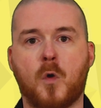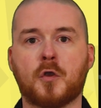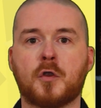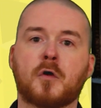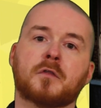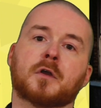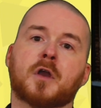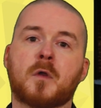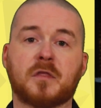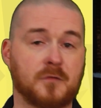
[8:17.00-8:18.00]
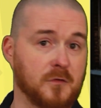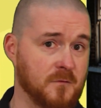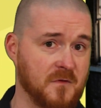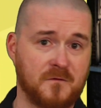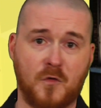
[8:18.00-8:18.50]
one another going through
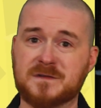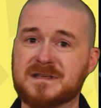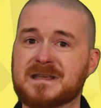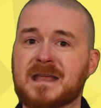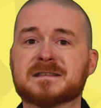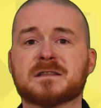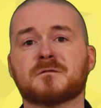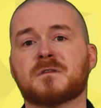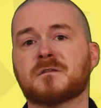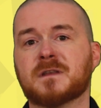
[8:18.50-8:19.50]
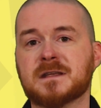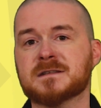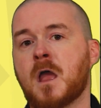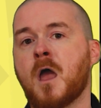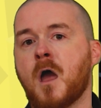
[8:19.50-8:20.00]
from the 40s into the
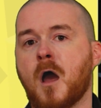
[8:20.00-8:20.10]
50s.